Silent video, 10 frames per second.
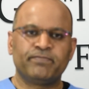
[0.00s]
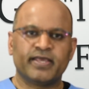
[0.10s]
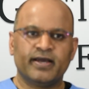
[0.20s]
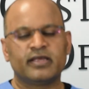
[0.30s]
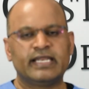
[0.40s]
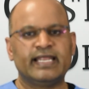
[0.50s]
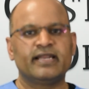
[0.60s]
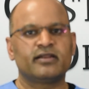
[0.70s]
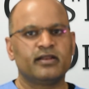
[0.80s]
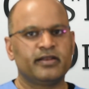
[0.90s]

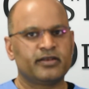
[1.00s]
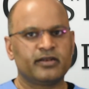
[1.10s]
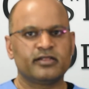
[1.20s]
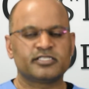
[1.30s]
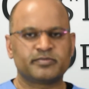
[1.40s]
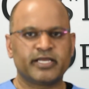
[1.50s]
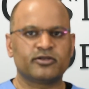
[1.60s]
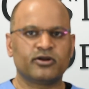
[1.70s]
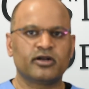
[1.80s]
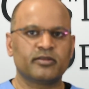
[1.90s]
Lateral internal
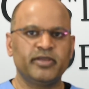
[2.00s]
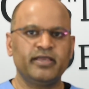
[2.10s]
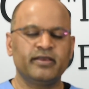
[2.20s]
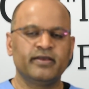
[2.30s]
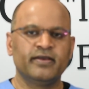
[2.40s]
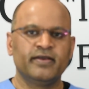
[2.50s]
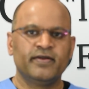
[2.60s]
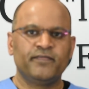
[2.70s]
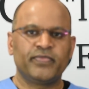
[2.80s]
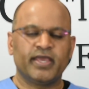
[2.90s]
sphincterotomy,
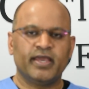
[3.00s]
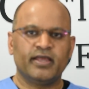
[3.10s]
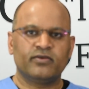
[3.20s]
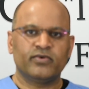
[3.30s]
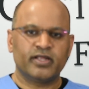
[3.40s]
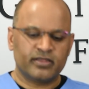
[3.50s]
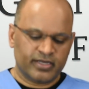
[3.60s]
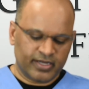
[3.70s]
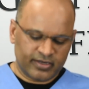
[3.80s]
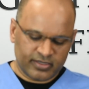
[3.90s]
and where they cut